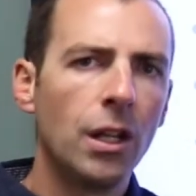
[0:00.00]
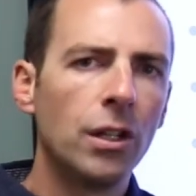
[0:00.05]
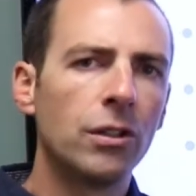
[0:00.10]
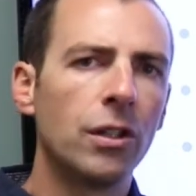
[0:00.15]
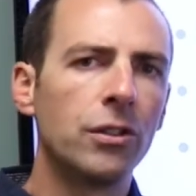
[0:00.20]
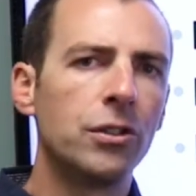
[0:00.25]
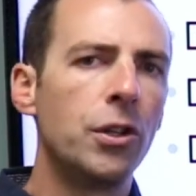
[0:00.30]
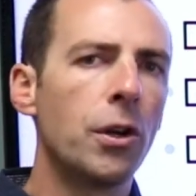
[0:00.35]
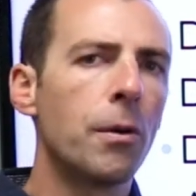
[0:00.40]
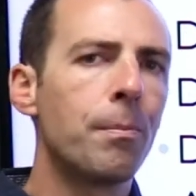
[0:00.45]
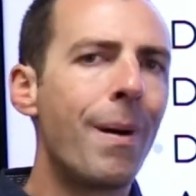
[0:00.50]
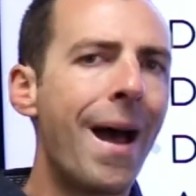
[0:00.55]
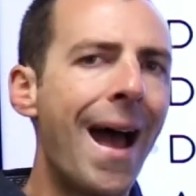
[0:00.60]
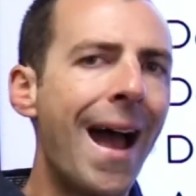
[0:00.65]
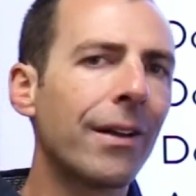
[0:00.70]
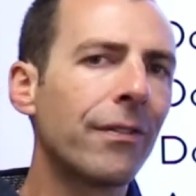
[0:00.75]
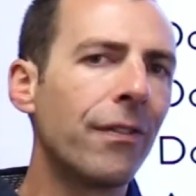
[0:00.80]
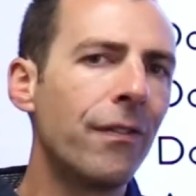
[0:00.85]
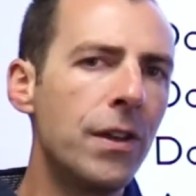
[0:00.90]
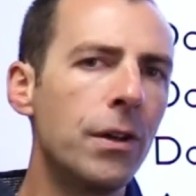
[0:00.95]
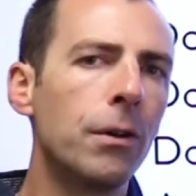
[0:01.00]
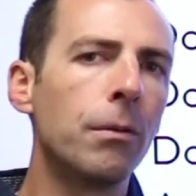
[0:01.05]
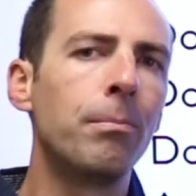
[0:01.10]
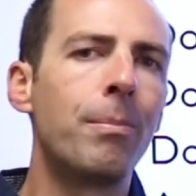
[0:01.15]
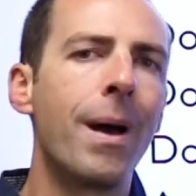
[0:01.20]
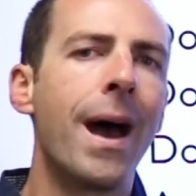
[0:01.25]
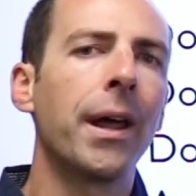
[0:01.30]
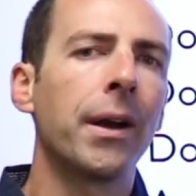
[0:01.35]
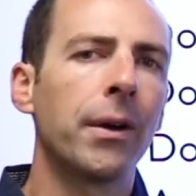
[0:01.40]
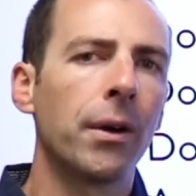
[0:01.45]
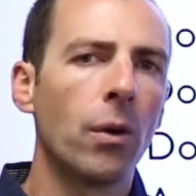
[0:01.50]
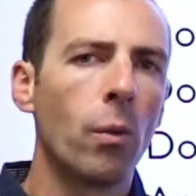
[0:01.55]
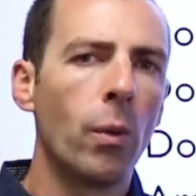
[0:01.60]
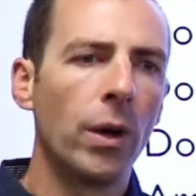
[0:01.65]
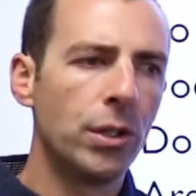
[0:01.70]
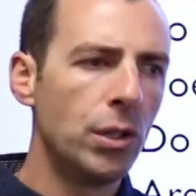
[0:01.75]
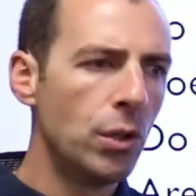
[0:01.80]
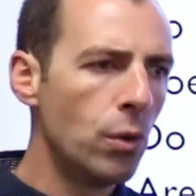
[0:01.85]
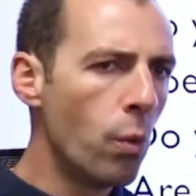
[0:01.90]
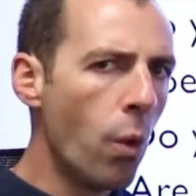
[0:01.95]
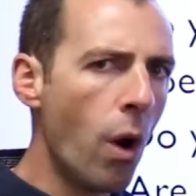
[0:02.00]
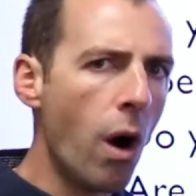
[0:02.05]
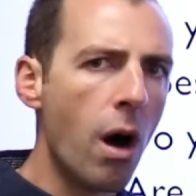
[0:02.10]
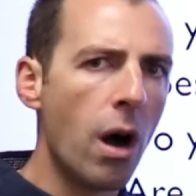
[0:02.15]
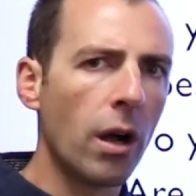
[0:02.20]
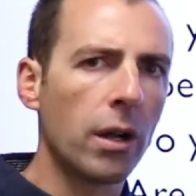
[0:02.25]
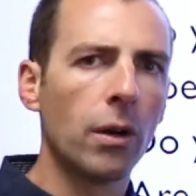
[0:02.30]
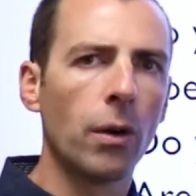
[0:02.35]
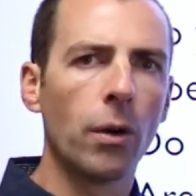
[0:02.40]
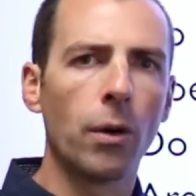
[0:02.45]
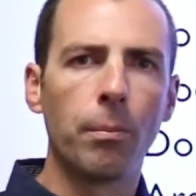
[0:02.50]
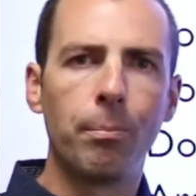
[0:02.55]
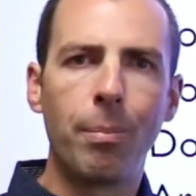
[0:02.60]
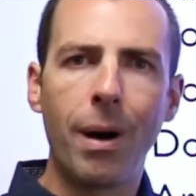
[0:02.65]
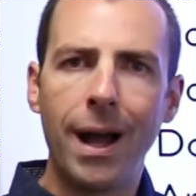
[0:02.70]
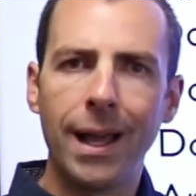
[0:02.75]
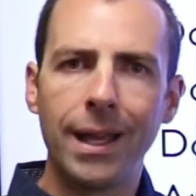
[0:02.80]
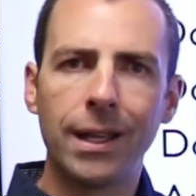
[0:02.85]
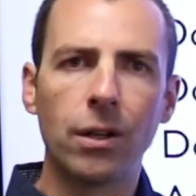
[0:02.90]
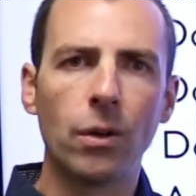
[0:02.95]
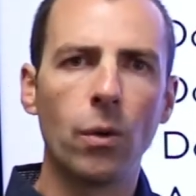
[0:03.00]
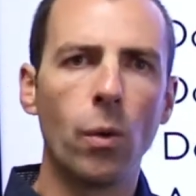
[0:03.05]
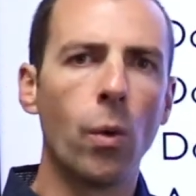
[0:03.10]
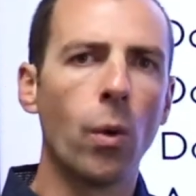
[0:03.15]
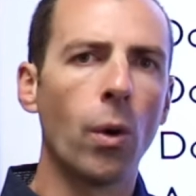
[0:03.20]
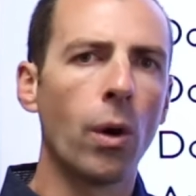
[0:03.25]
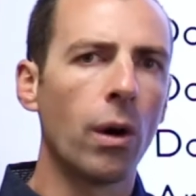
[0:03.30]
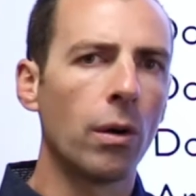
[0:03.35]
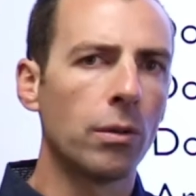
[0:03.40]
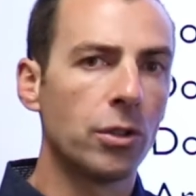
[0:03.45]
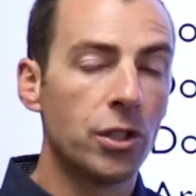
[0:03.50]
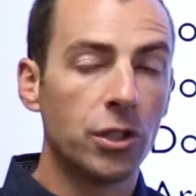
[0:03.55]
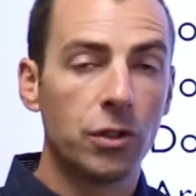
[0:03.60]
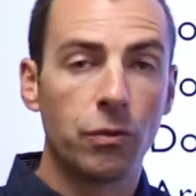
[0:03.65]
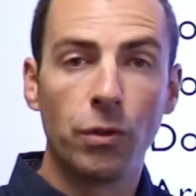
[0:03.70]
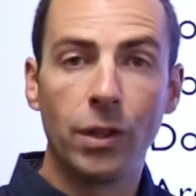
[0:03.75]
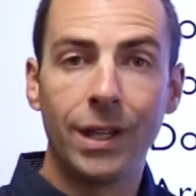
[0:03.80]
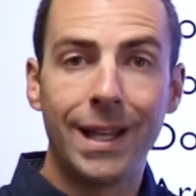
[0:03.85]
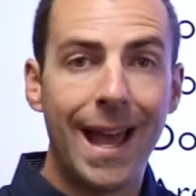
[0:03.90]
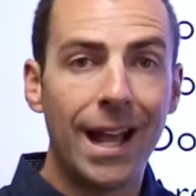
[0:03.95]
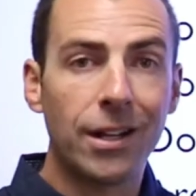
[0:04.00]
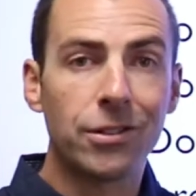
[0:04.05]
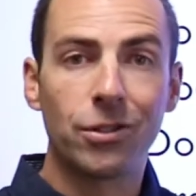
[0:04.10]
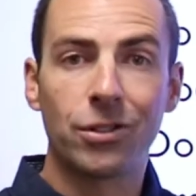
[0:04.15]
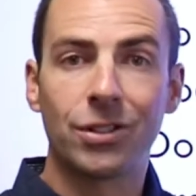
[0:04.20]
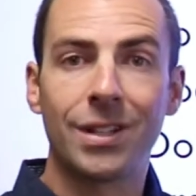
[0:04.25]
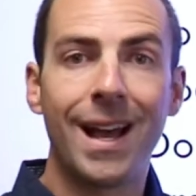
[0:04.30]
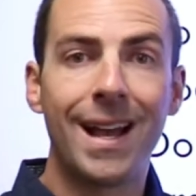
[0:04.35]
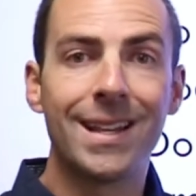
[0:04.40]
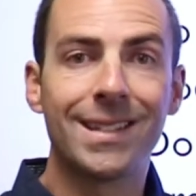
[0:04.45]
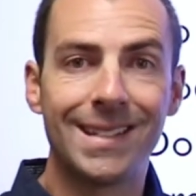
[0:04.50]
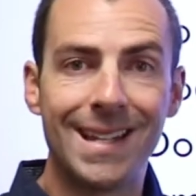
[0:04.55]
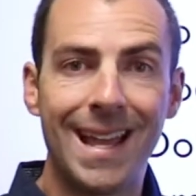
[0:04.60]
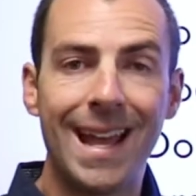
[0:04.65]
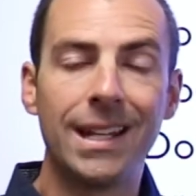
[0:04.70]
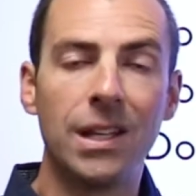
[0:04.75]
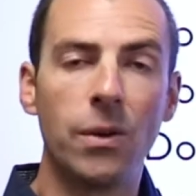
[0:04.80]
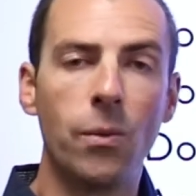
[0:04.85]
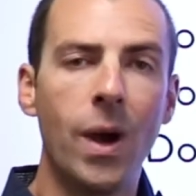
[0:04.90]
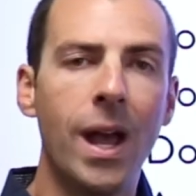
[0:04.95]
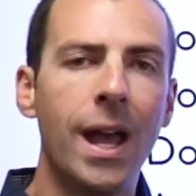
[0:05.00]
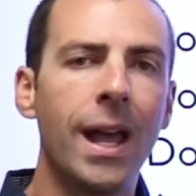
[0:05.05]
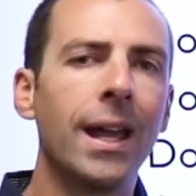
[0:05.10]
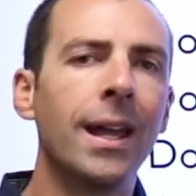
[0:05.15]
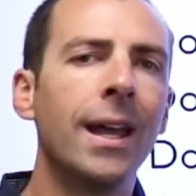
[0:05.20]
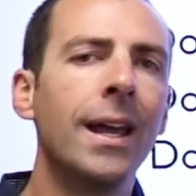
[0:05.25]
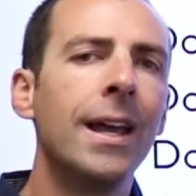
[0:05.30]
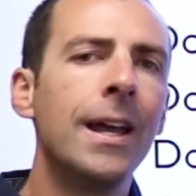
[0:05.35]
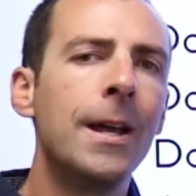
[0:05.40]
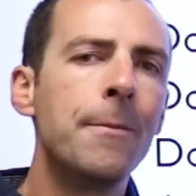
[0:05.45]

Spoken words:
Does your back feel better when you walk or bike or just really exercise in any way?